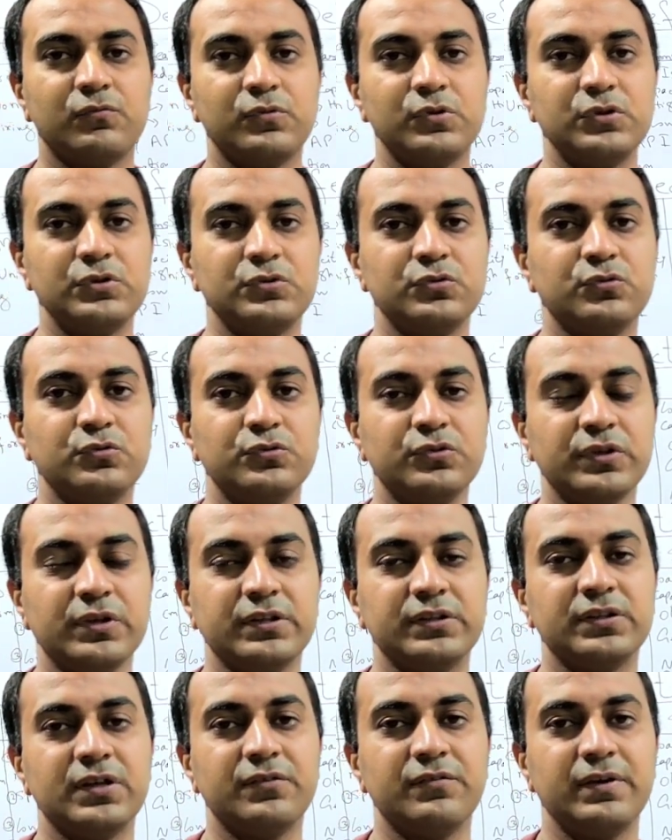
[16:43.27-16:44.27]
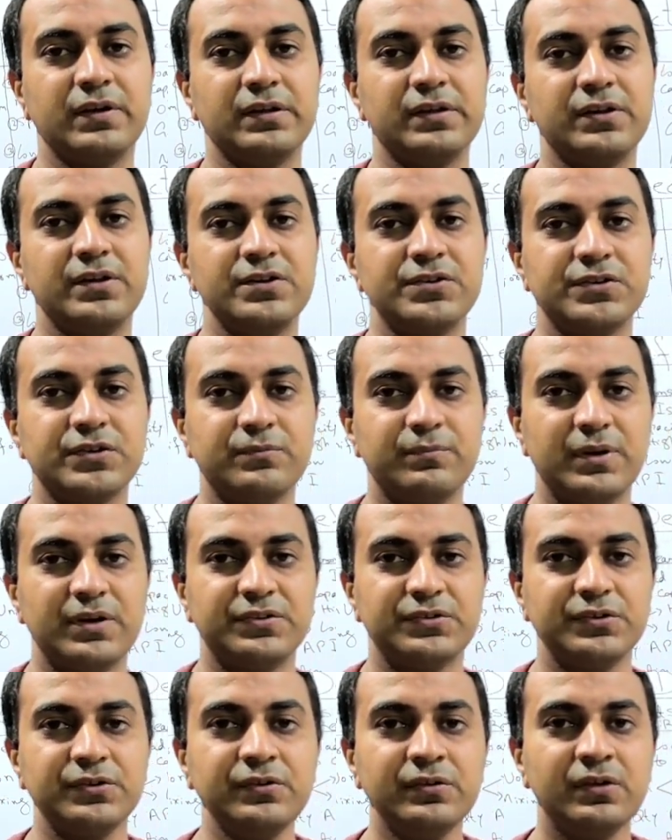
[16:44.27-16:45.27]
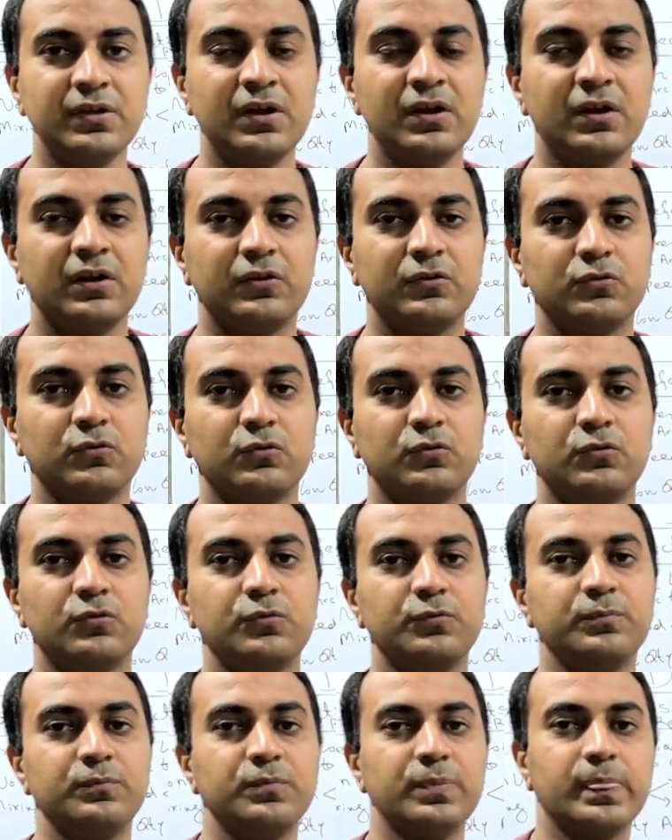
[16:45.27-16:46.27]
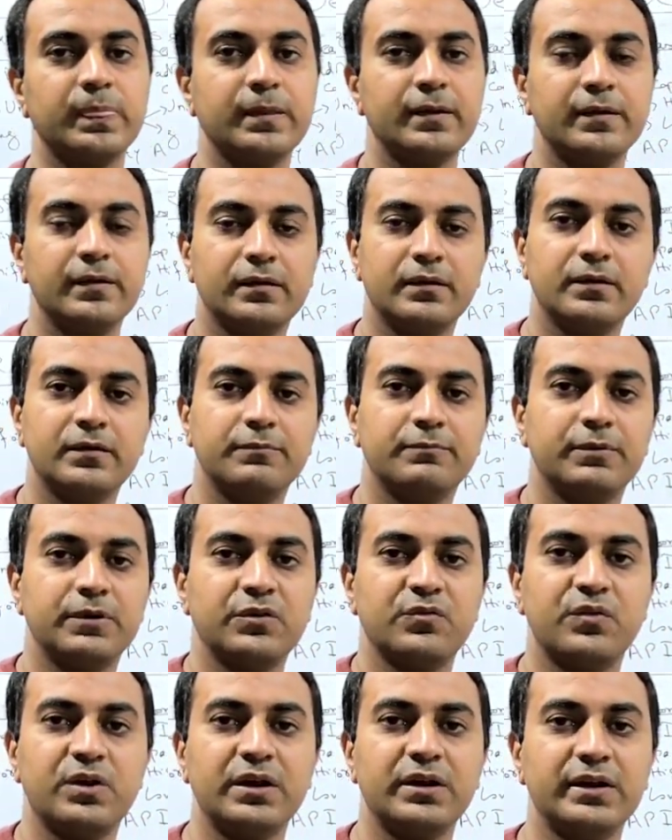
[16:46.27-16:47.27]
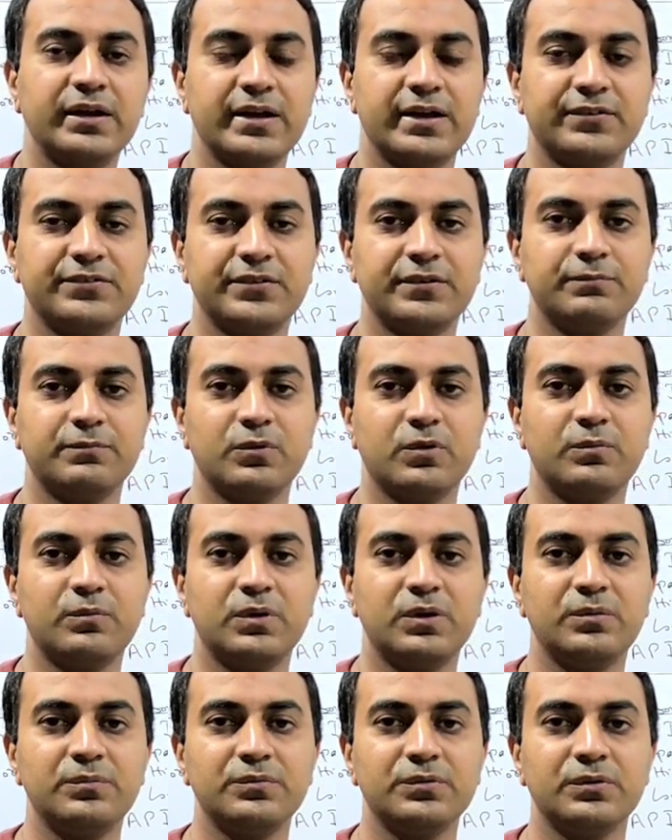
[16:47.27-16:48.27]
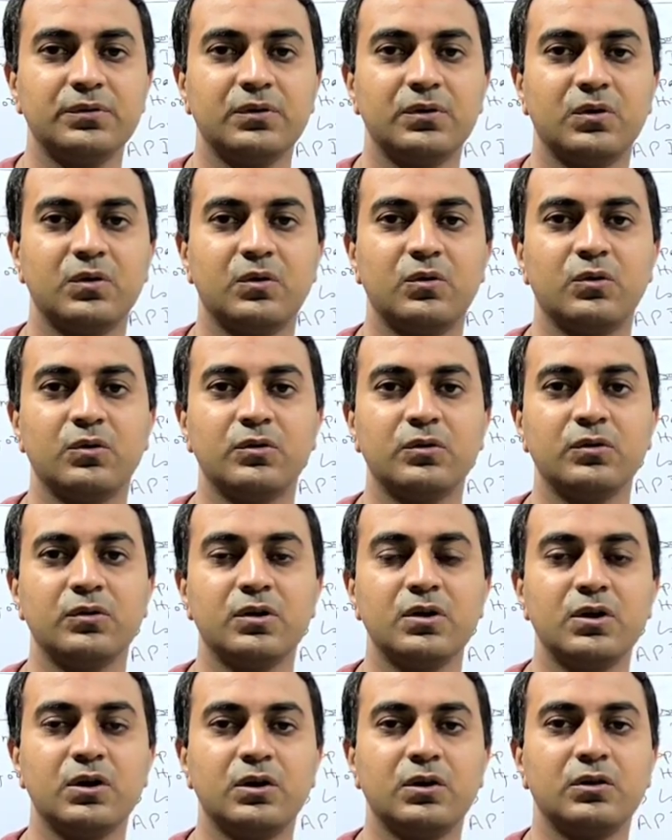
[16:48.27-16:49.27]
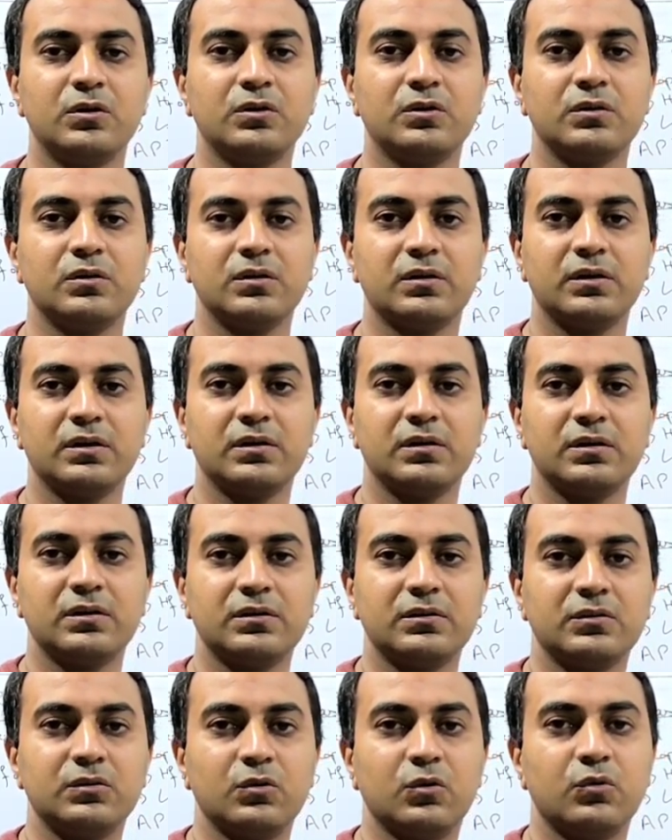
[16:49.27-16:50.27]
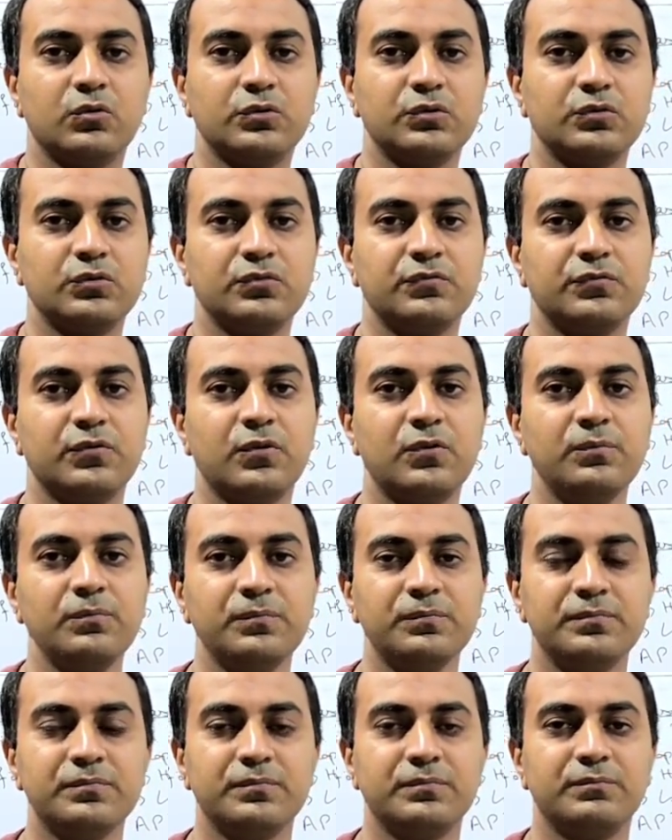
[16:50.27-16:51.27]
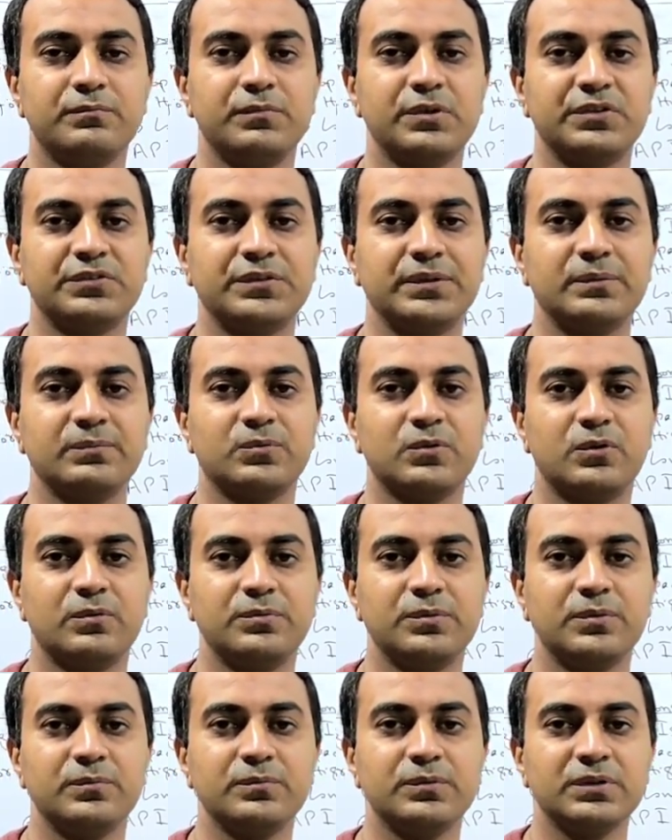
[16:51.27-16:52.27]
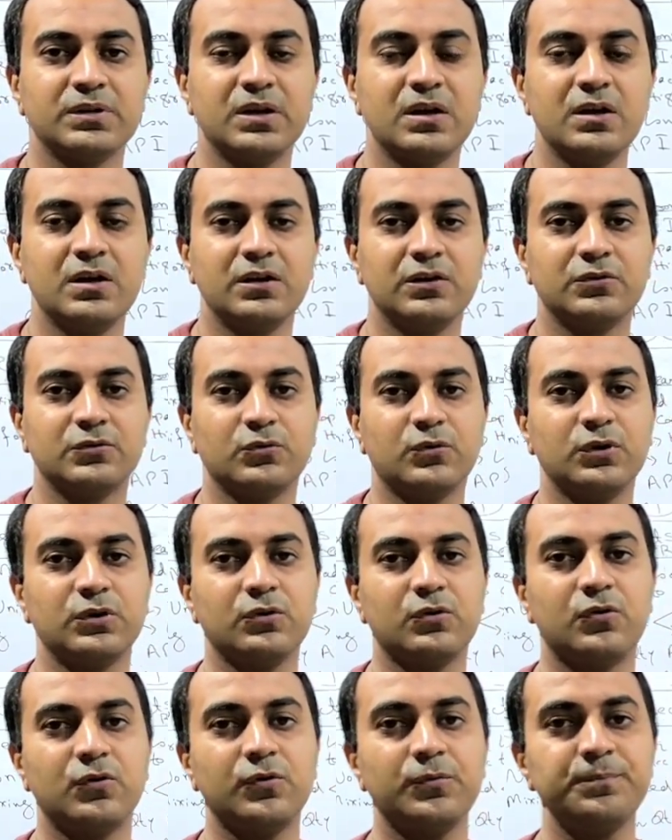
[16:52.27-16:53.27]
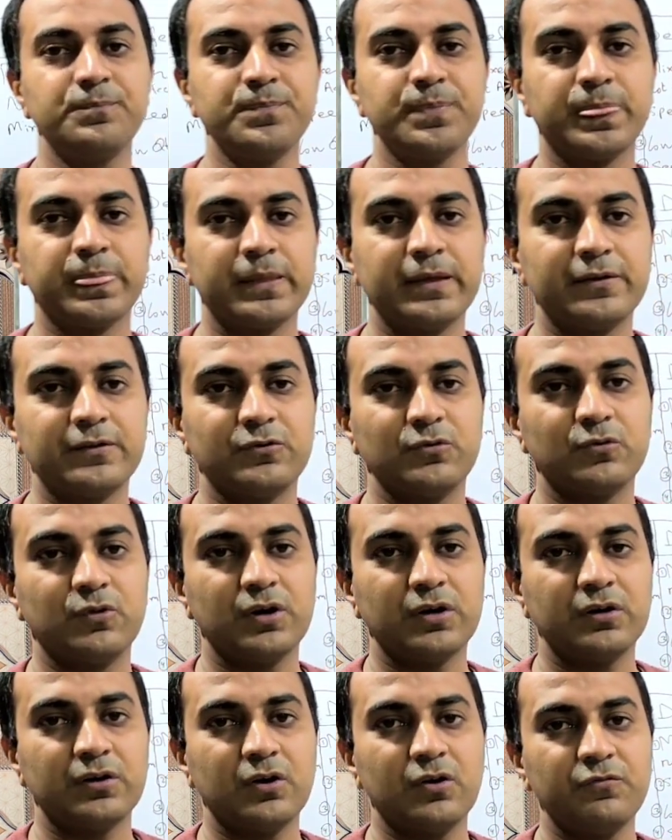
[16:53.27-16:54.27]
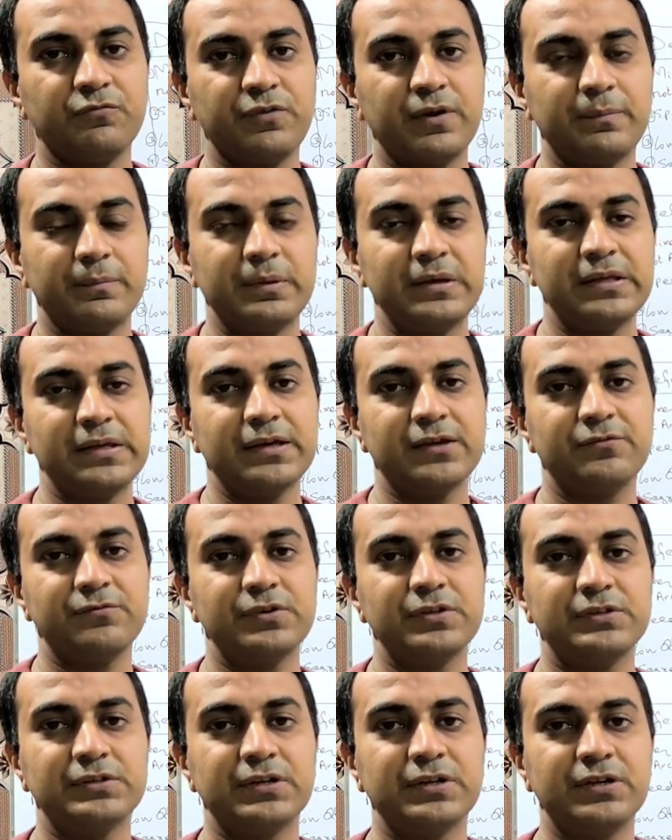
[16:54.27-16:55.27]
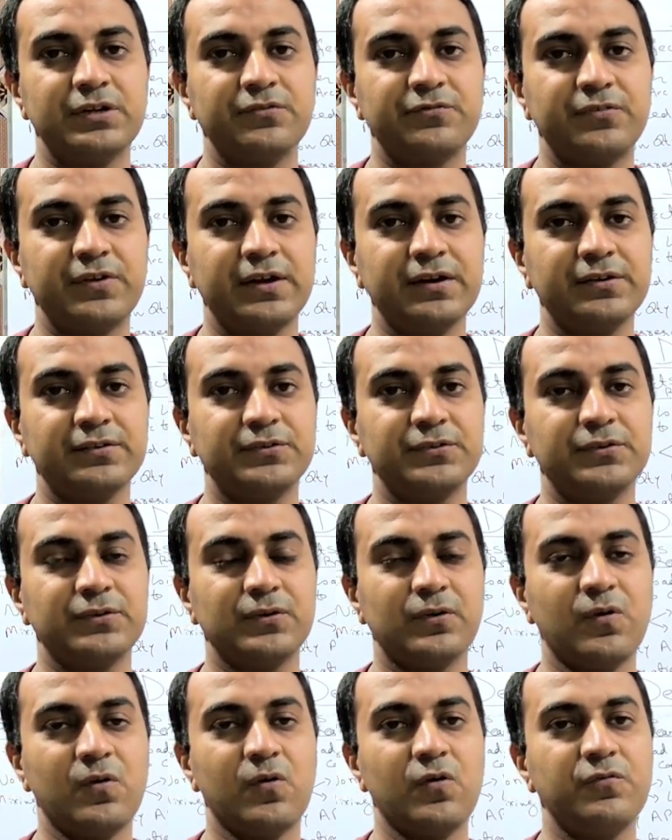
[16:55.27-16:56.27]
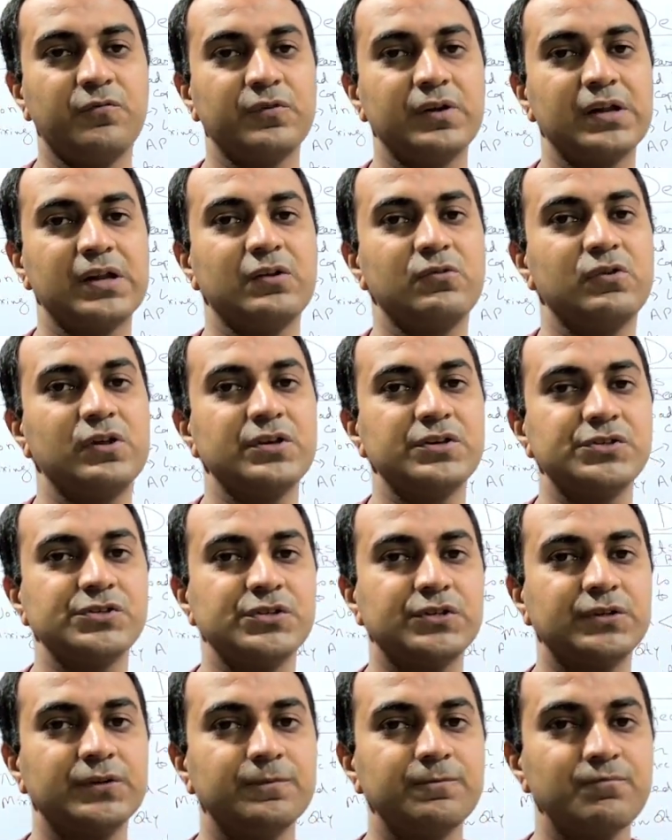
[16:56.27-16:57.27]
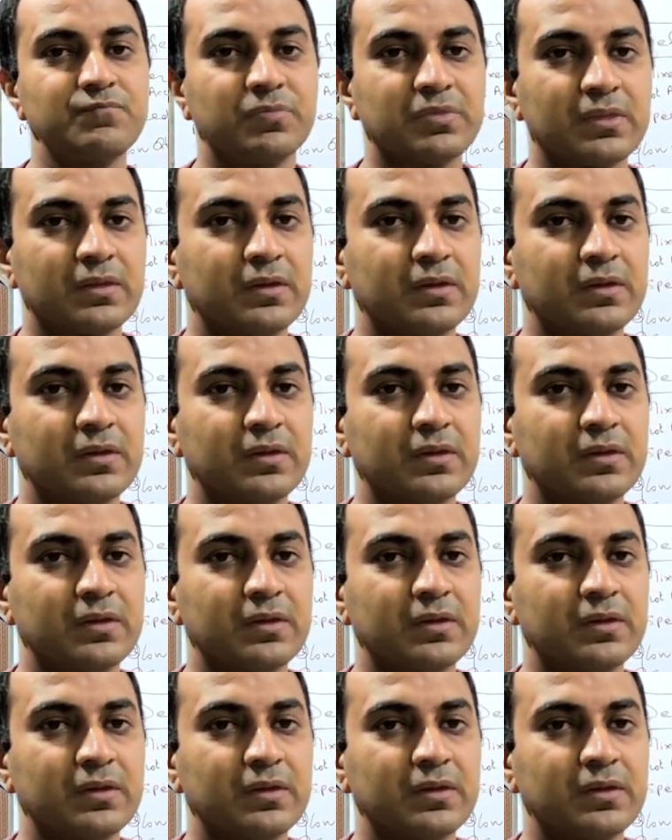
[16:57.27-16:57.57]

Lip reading: we use in the validation batches to prevent assay problems or non-uniform mixing problems. So I hope you are now familiar with the defects of granulation.